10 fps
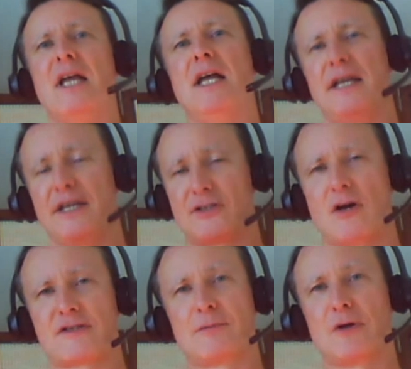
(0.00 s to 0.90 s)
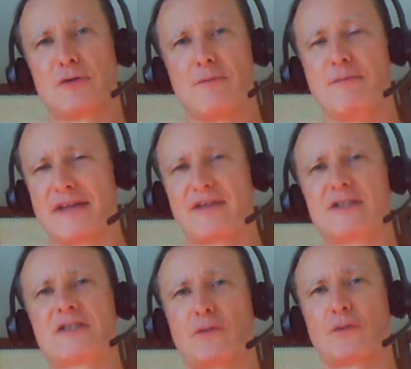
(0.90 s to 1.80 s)
It talks about the
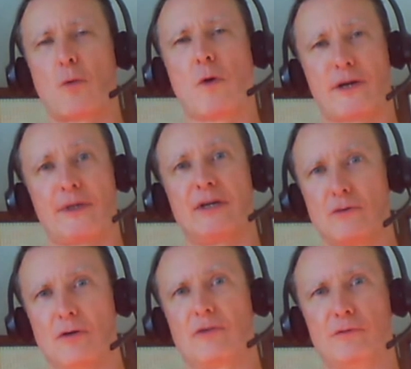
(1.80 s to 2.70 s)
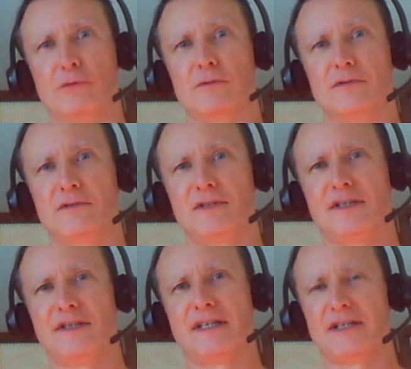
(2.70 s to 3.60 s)
methods for acquiring Gong Fu.
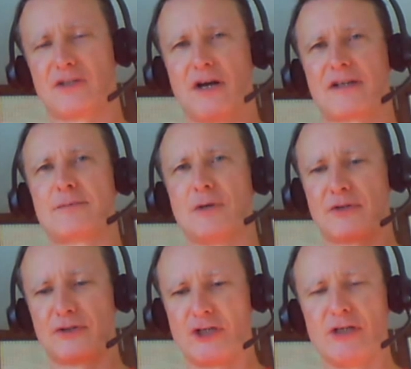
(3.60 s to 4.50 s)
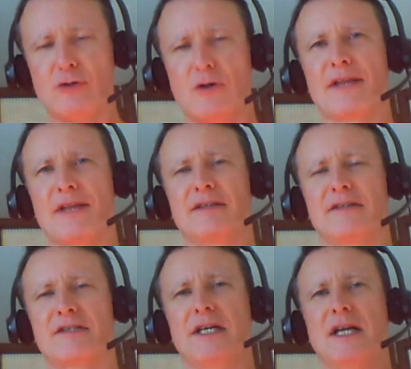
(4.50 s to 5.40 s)
It talks about the Qigong
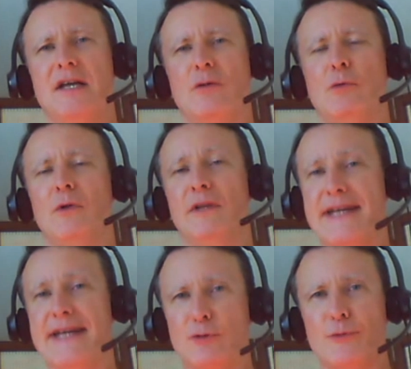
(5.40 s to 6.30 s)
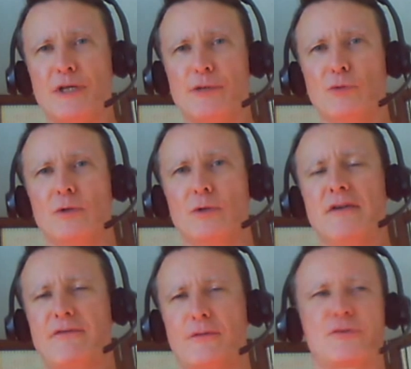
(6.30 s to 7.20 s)
methods that will enable people,
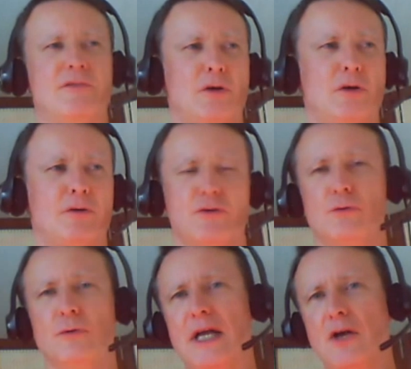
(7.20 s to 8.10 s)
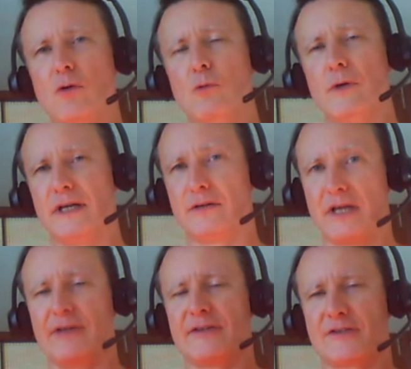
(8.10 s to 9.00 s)
first of all,
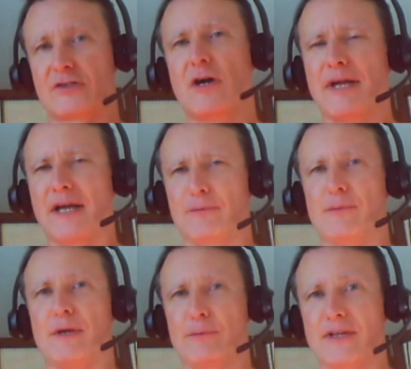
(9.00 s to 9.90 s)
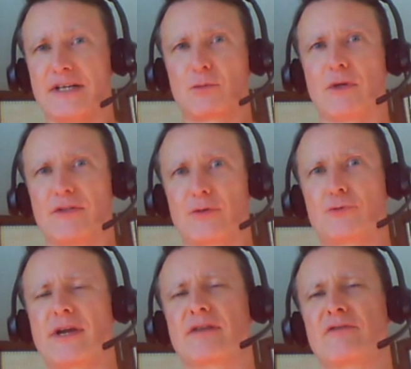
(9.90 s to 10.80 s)
and this is combat, remember, that's what they're
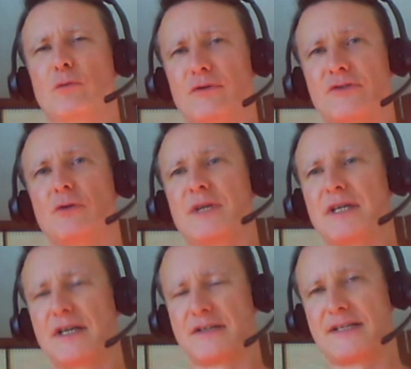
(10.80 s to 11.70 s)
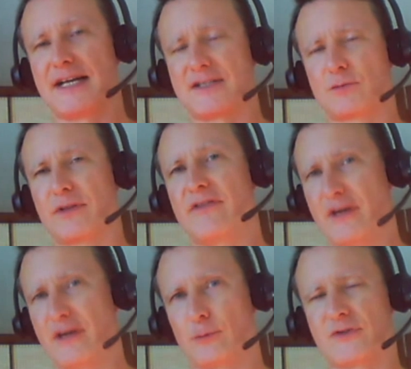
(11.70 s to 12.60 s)
training for, so because that's what
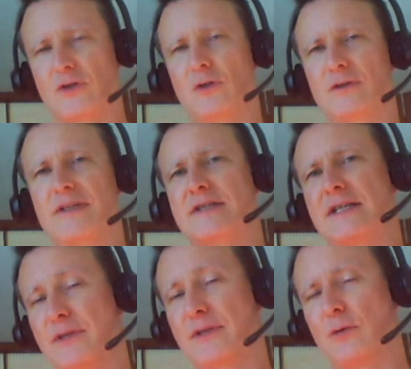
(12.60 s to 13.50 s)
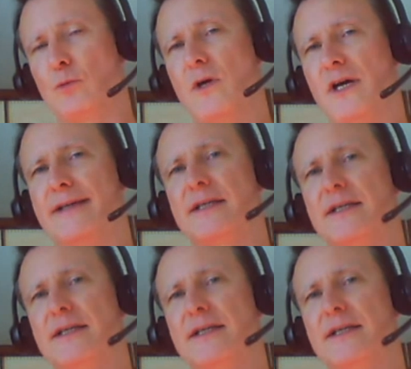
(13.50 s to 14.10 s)
their result is, that's what they want,